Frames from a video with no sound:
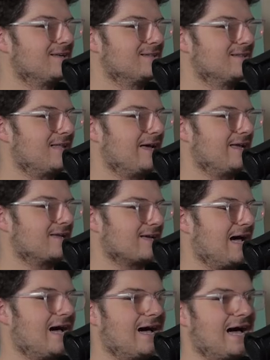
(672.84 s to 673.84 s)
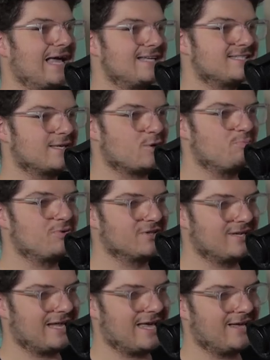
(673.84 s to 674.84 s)
like Isaac
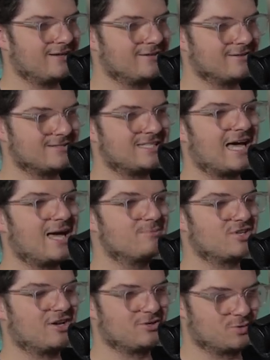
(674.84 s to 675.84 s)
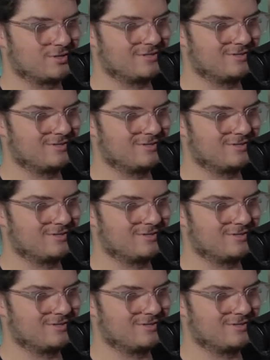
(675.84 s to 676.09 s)
Bullet Hell times 100.